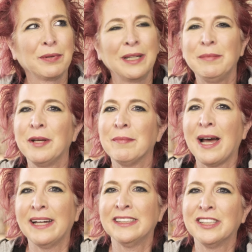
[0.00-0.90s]
premium,
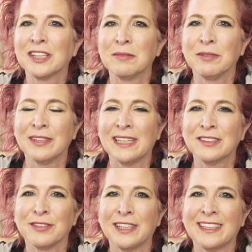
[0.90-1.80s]
high deductible,
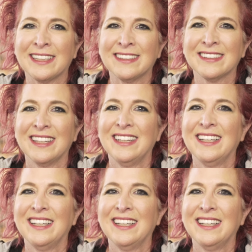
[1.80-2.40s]
that's what it is.